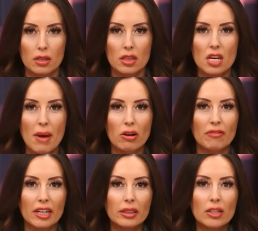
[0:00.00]
the amount of
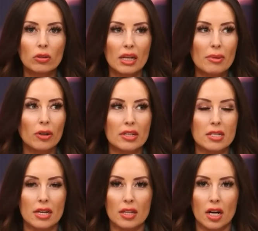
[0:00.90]
illegal immigrants
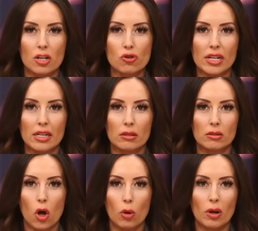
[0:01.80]
in the country
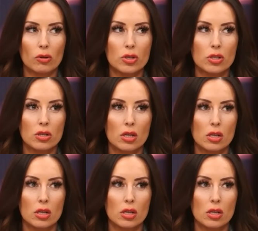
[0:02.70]
almost